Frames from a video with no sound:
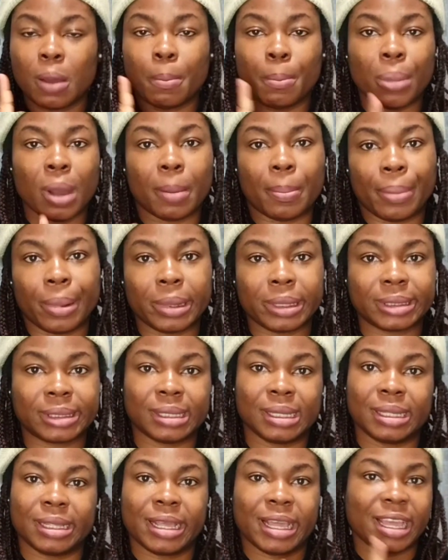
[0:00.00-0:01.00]
per
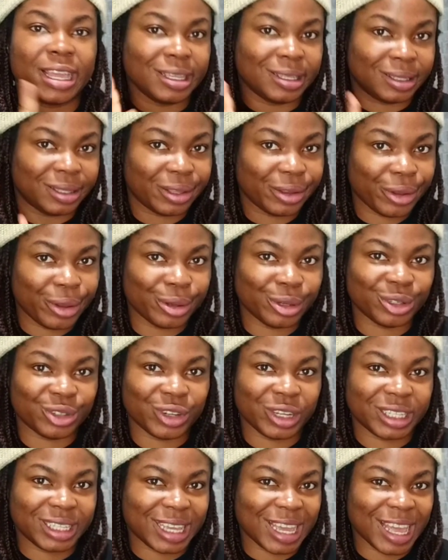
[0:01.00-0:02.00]
person is
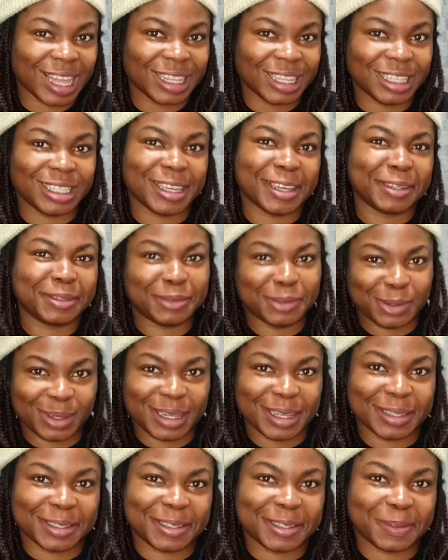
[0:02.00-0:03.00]
300 Canadian
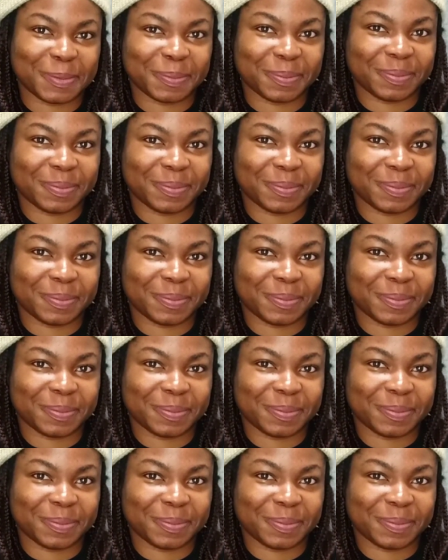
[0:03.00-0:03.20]
dollars.